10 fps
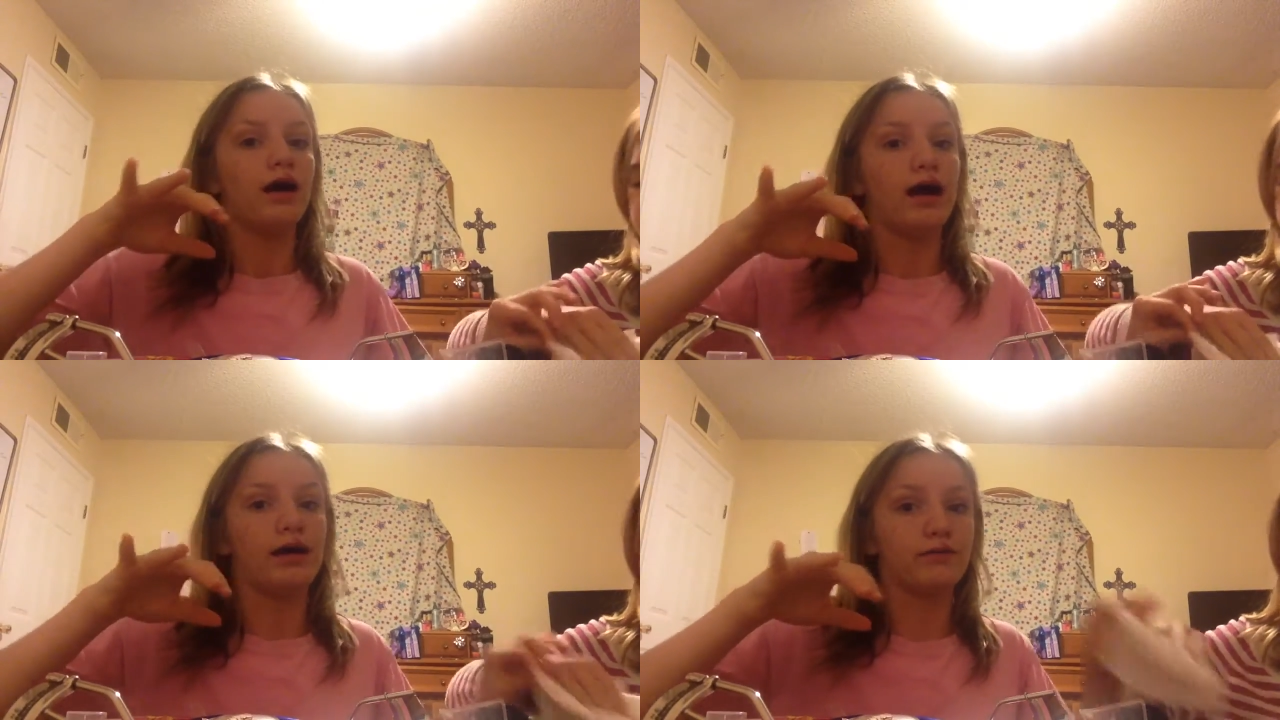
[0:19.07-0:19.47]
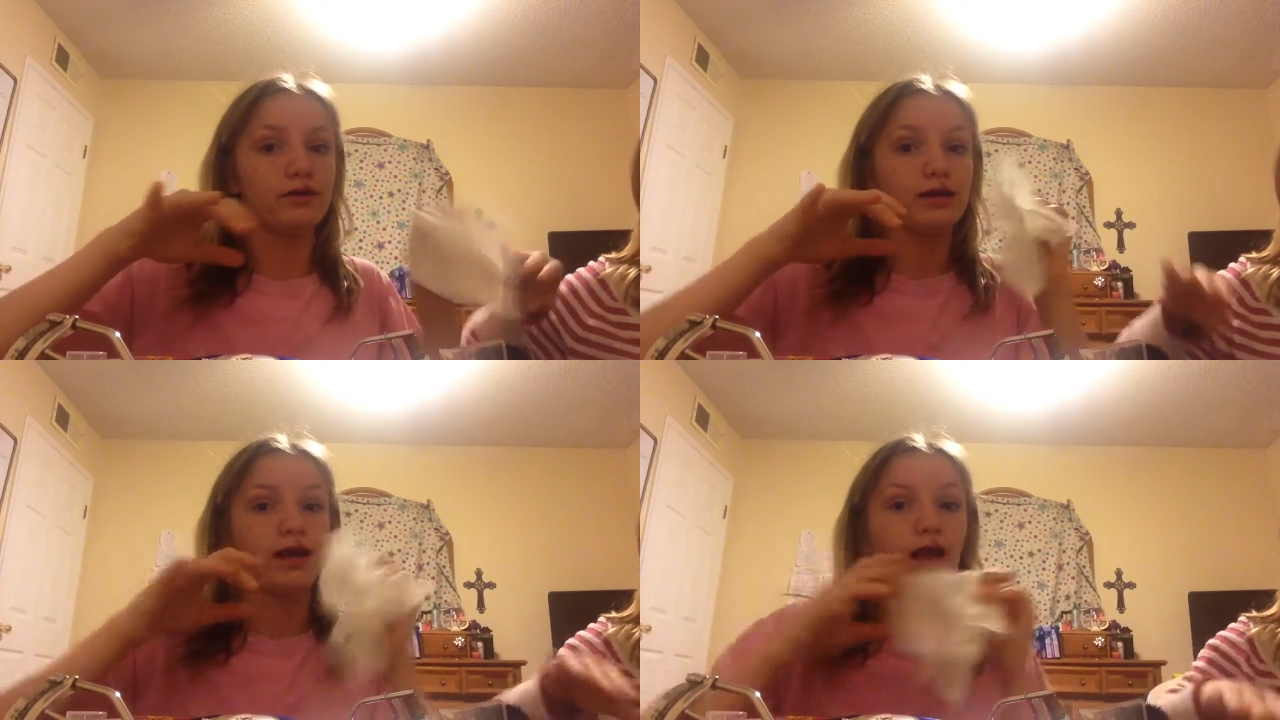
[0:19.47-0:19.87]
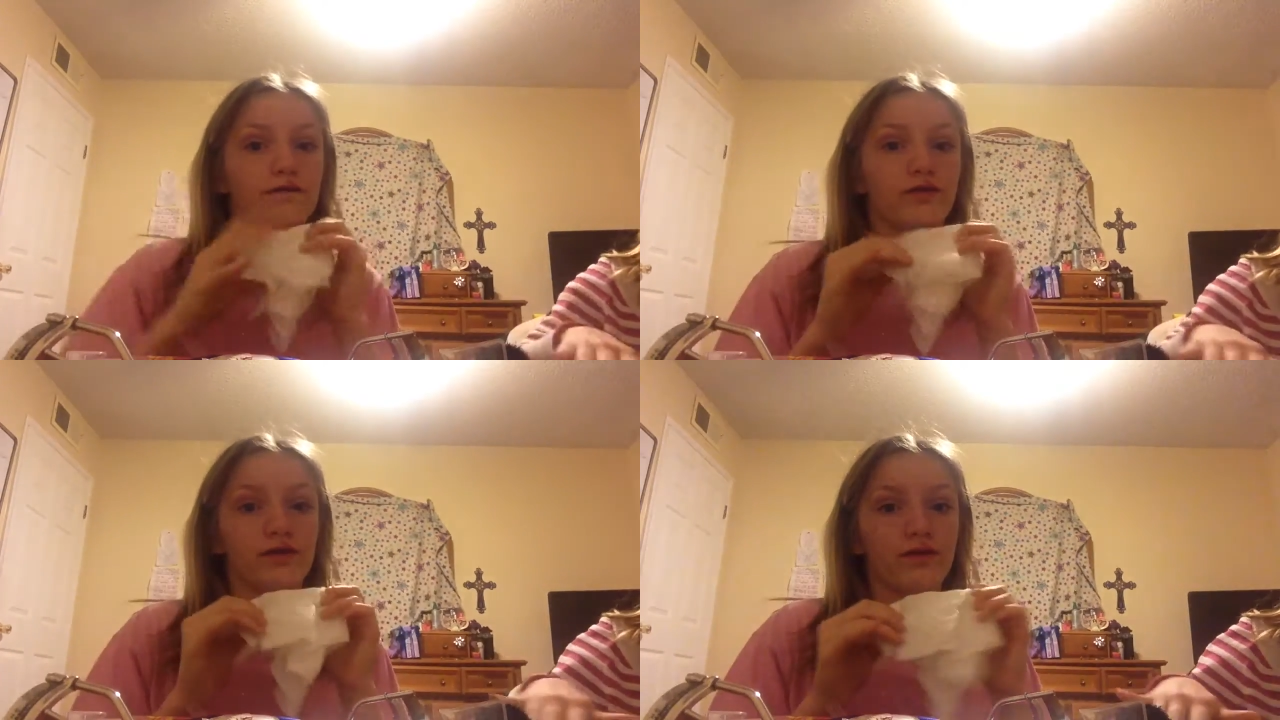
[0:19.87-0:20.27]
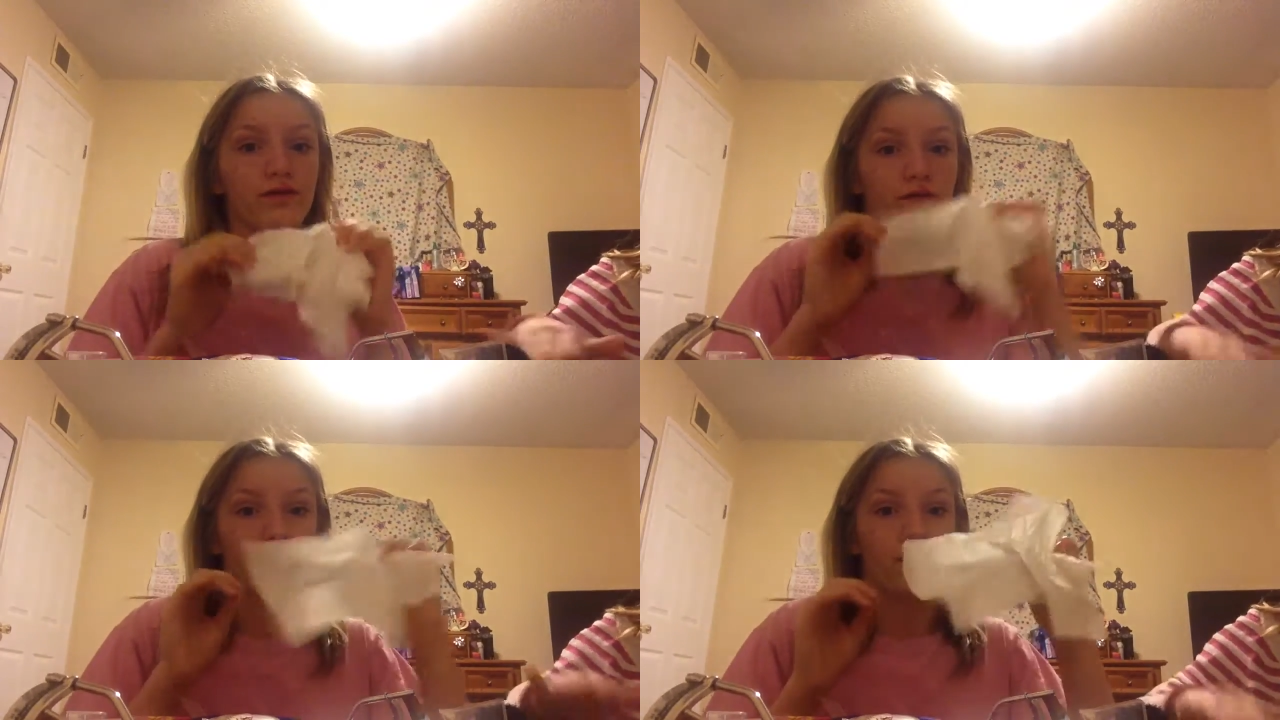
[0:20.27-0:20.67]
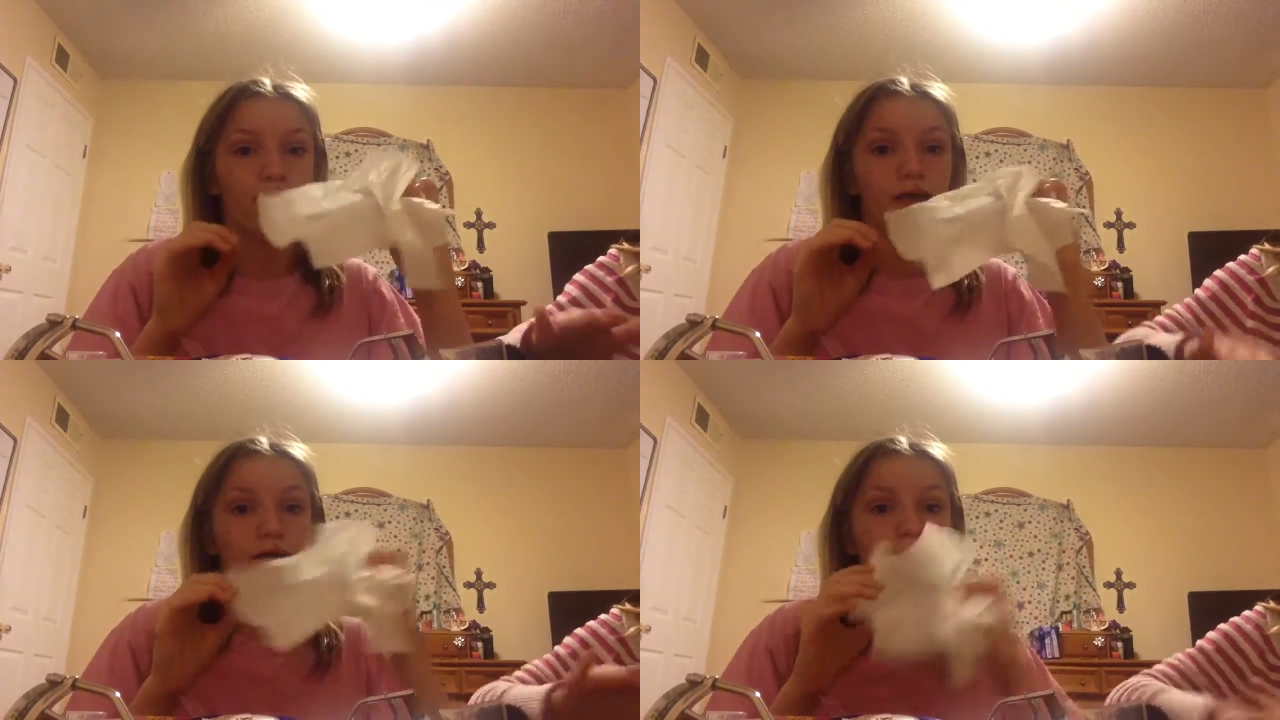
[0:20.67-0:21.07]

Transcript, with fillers: I'm going to cover the front